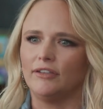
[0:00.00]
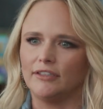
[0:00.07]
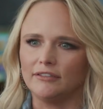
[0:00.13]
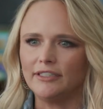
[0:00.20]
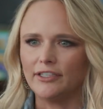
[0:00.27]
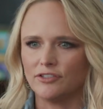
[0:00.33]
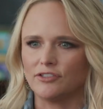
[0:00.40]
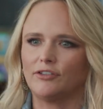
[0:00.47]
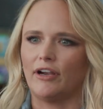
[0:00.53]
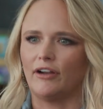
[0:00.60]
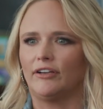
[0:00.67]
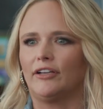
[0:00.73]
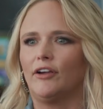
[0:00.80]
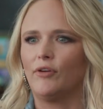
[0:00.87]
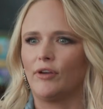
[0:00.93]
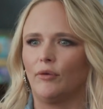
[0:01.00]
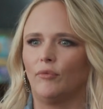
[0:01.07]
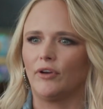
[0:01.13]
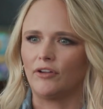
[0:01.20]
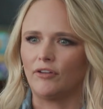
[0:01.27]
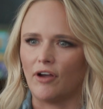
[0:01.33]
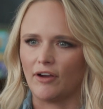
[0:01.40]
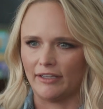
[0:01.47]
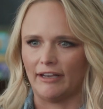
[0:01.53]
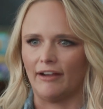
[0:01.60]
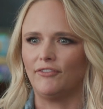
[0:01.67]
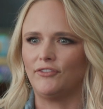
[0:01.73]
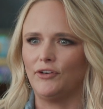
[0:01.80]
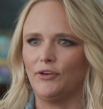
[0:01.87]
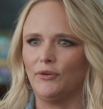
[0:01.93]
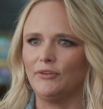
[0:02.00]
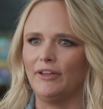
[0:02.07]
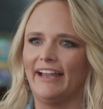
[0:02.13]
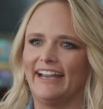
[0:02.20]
and here's a Crown and Coke at one o'clock in the afternoon.